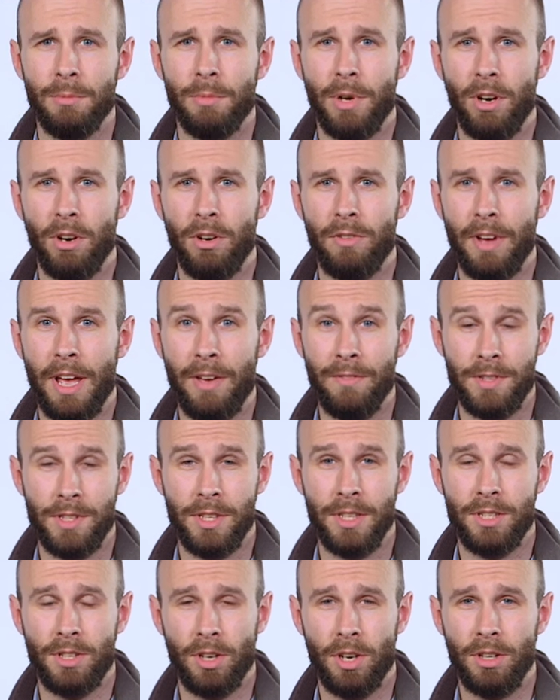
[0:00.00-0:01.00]
put a lot of
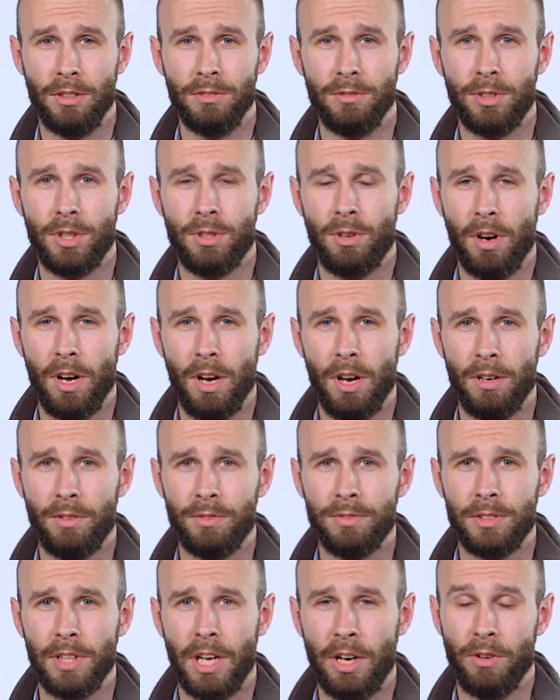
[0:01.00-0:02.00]
emphasis on
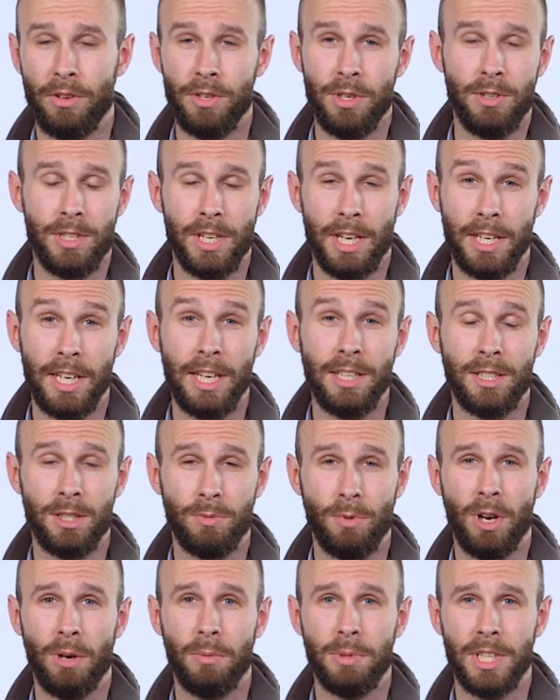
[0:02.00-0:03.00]
craft and on new techniques
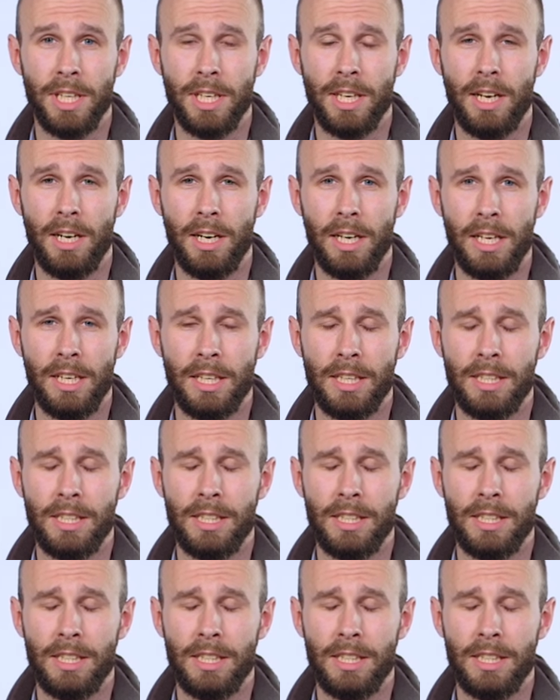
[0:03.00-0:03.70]
as well, particularly.